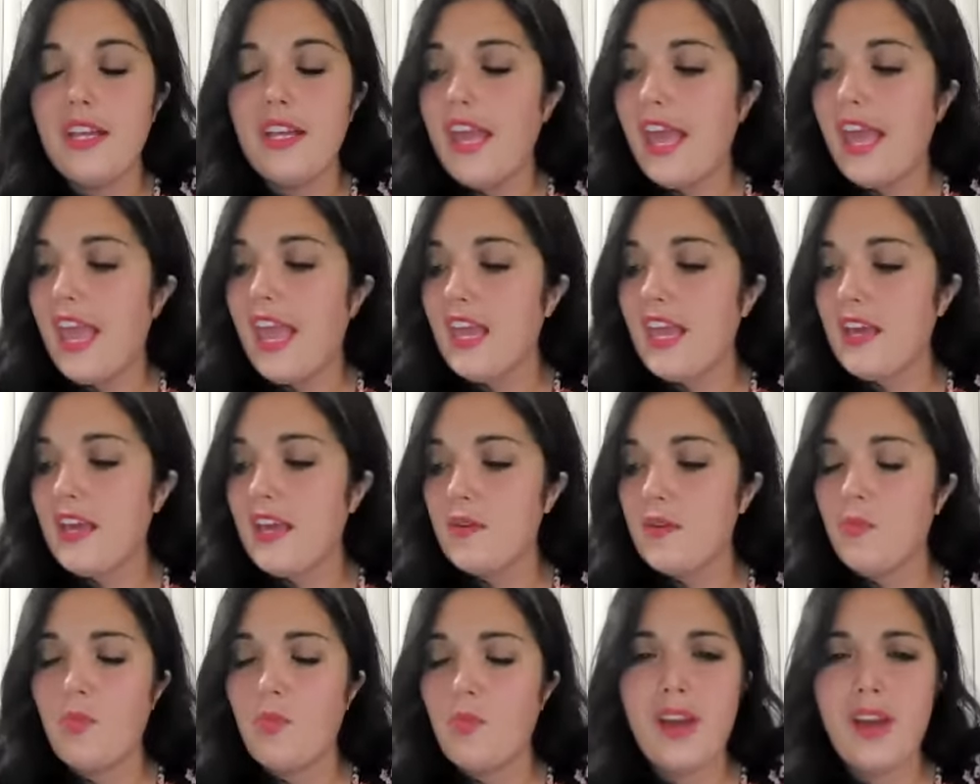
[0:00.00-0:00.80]
And
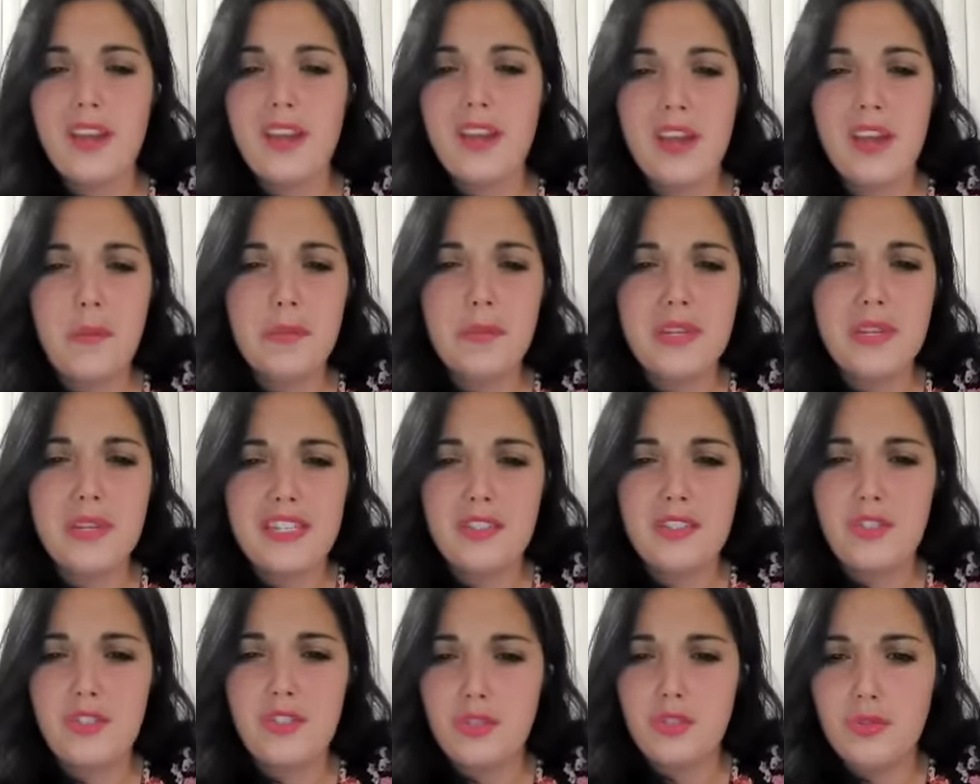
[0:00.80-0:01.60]
what company
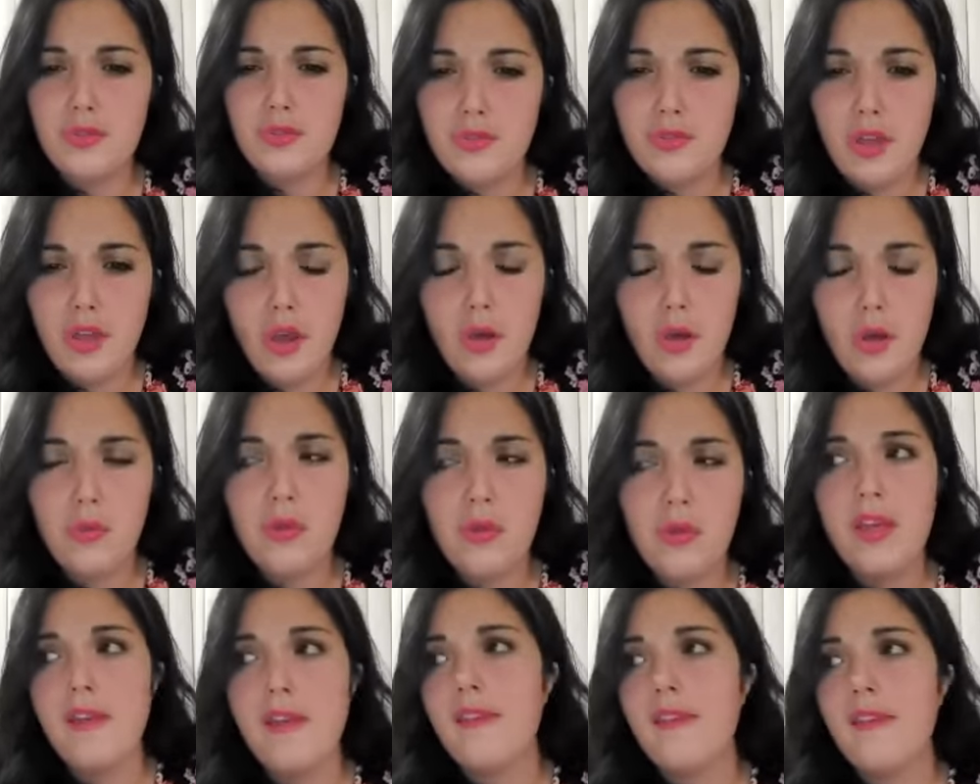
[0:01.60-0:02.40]
do you know
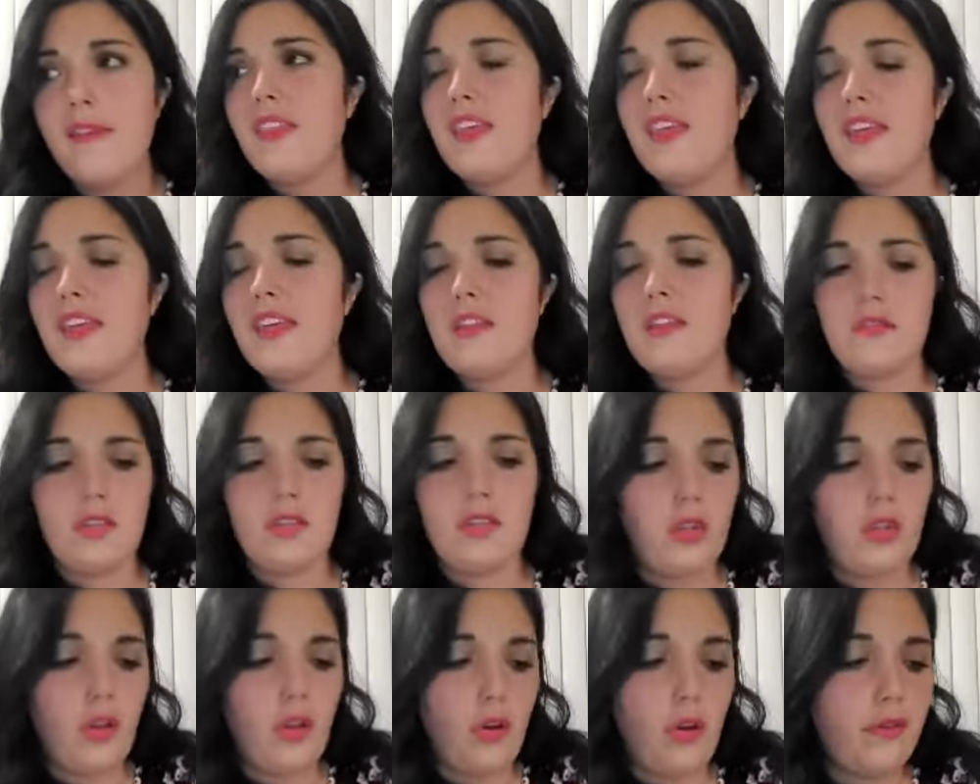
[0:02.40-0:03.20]
that, you
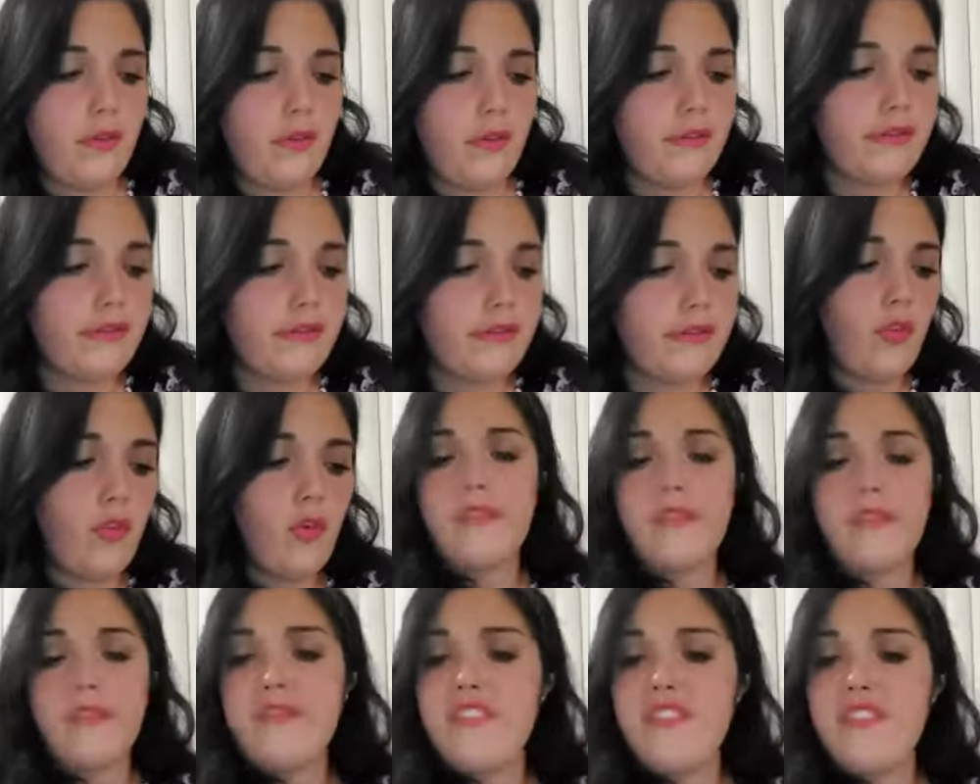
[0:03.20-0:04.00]
know, for
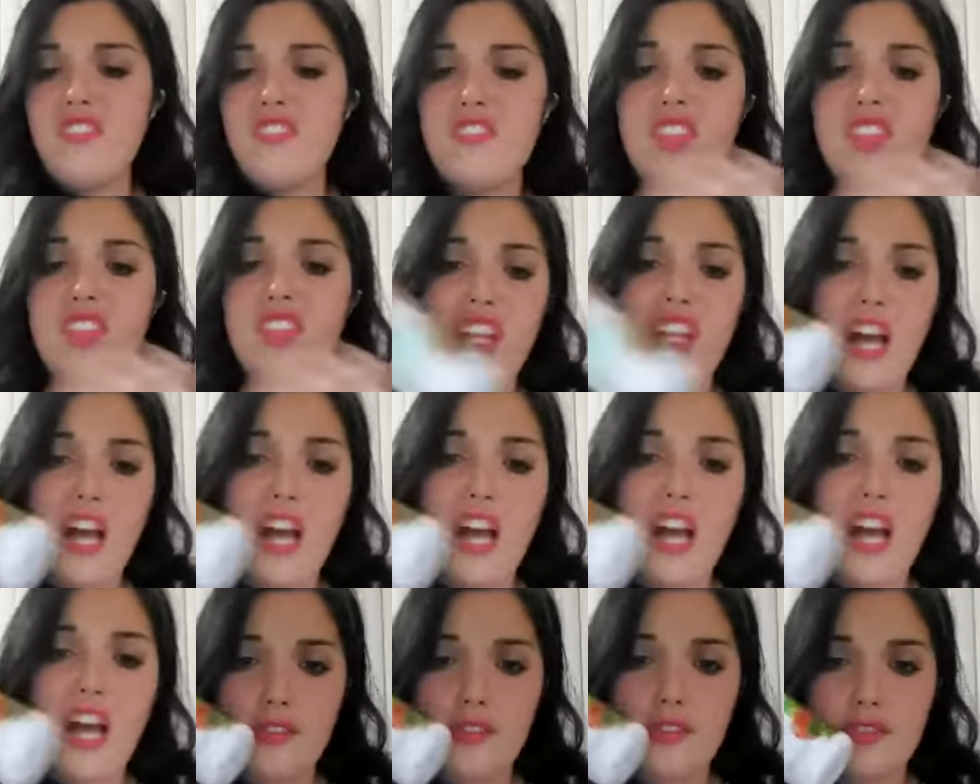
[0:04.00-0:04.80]

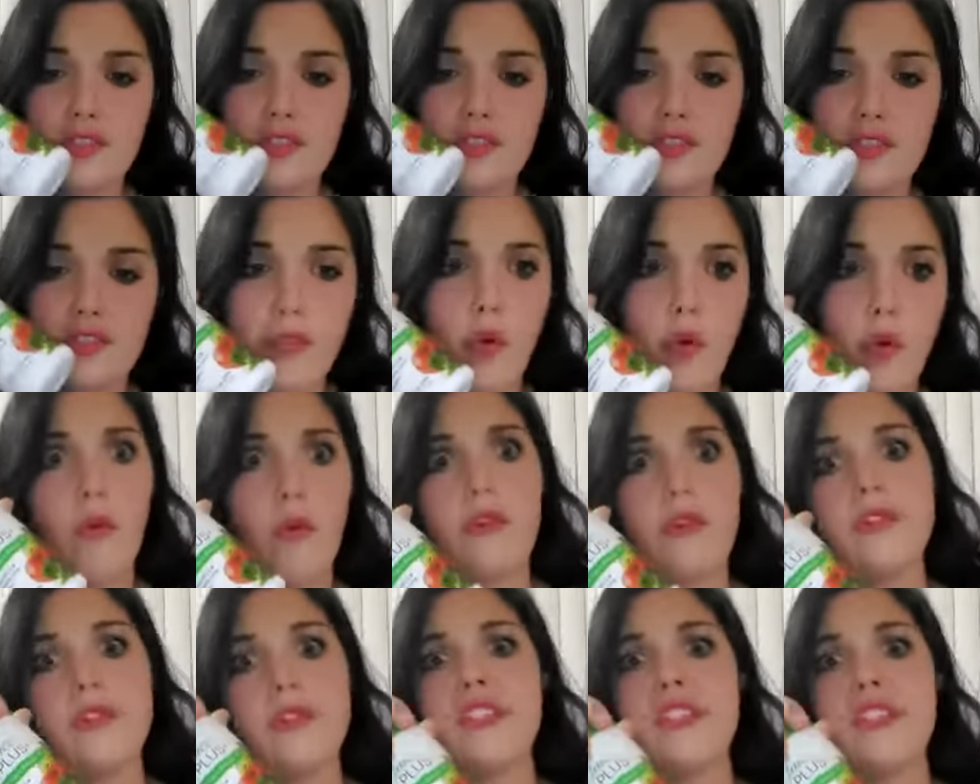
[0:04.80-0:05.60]
$50 a month or
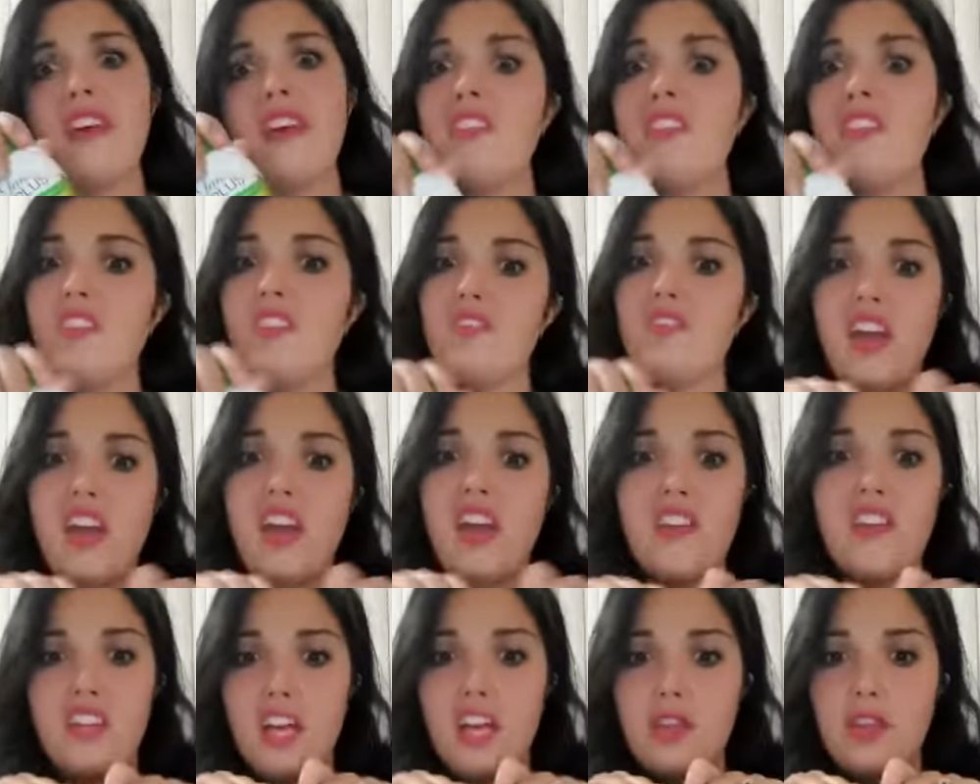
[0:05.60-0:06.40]

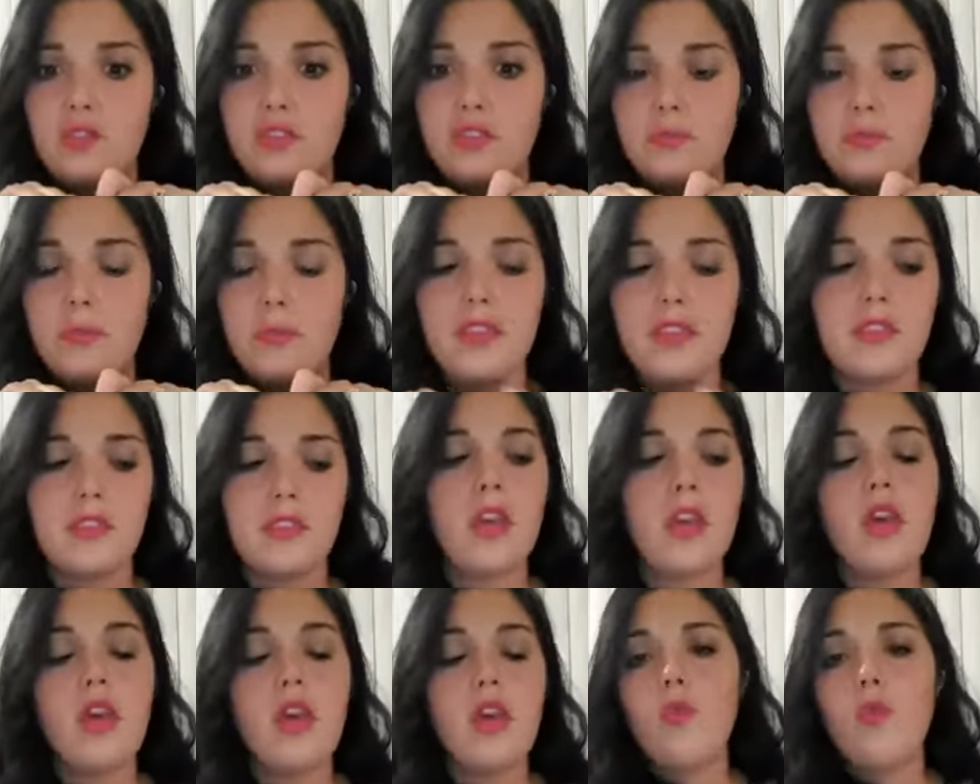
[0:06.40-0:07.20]
$75 a month
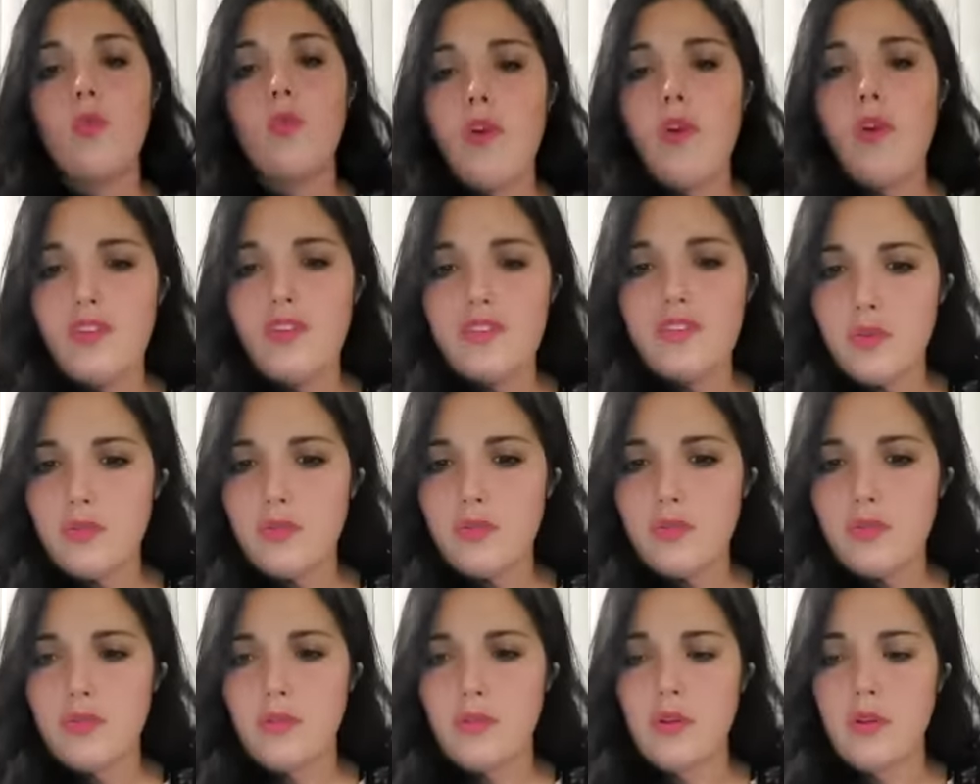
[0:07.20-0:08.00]
will
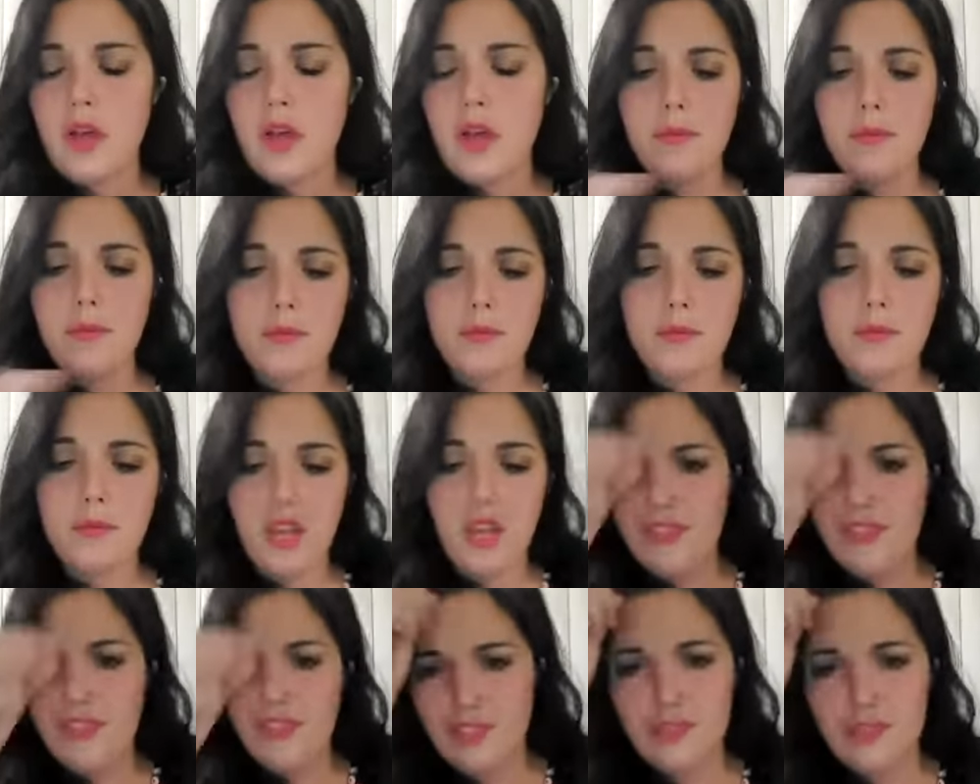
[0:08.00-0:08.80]
also cover
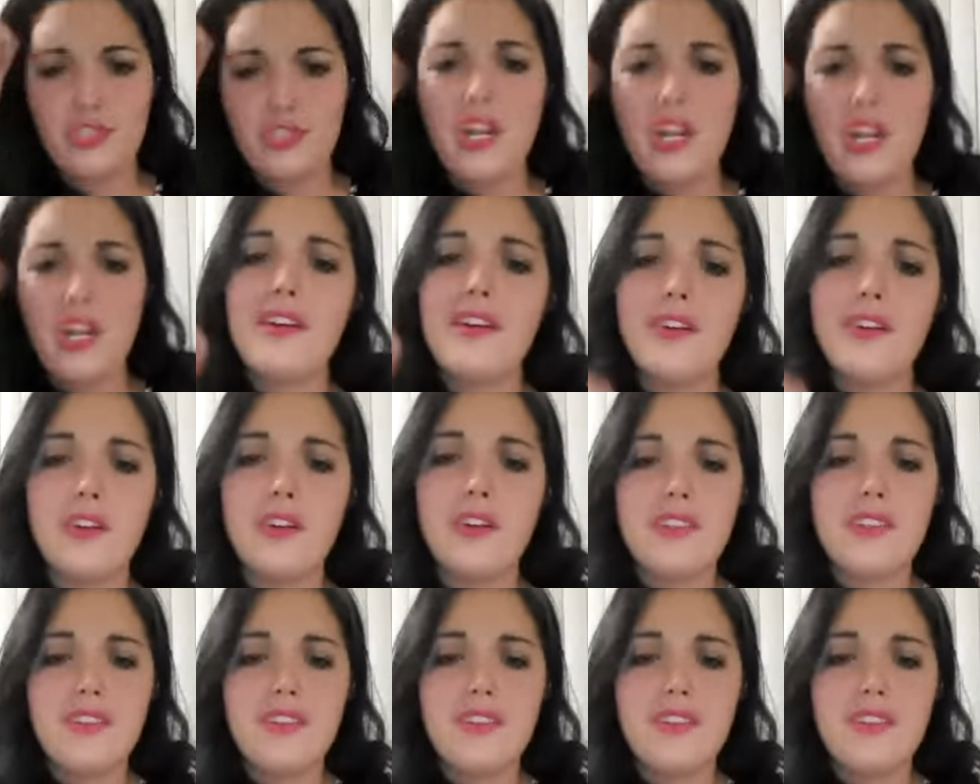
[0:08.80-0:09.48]
your child